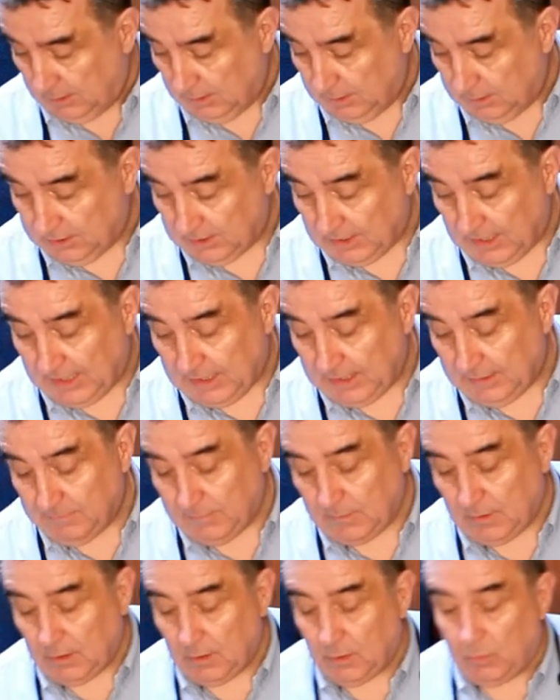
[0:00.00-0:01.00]
Today,
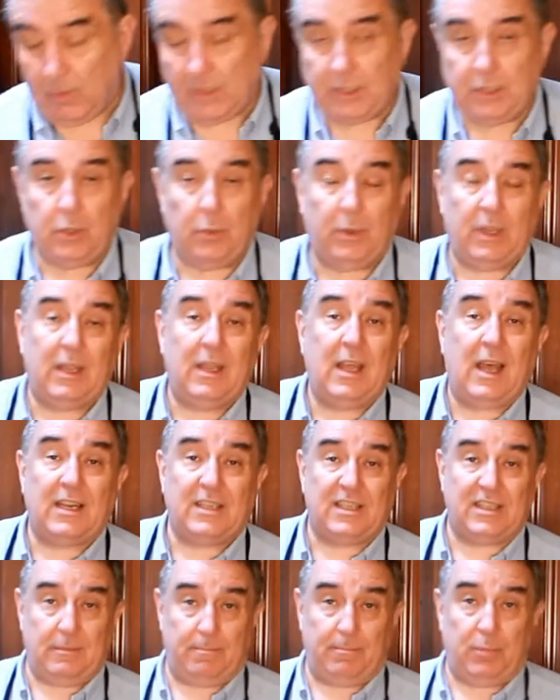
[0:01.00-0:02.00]
we're doing a
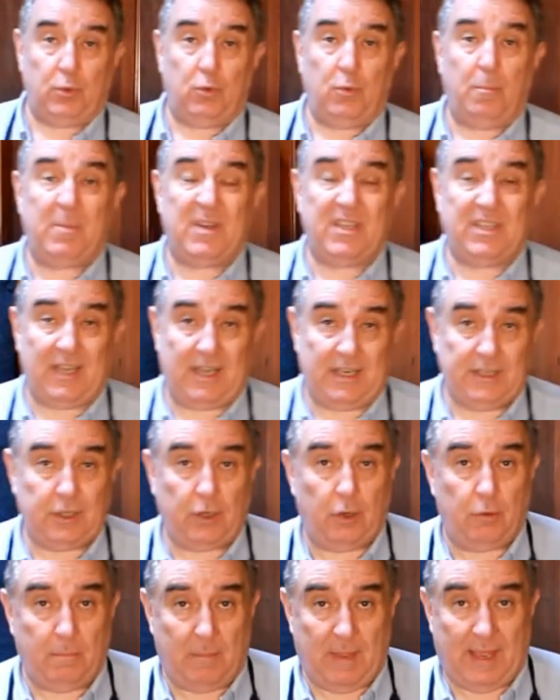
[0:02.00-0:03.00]
simple
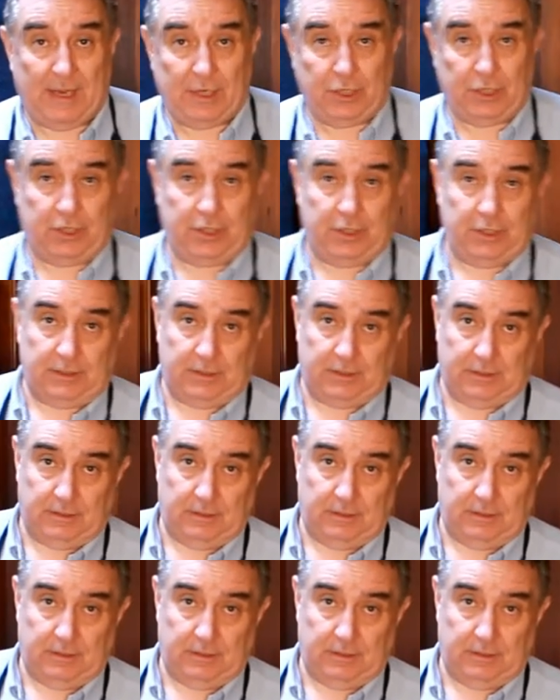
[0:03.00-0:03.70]
potato mash.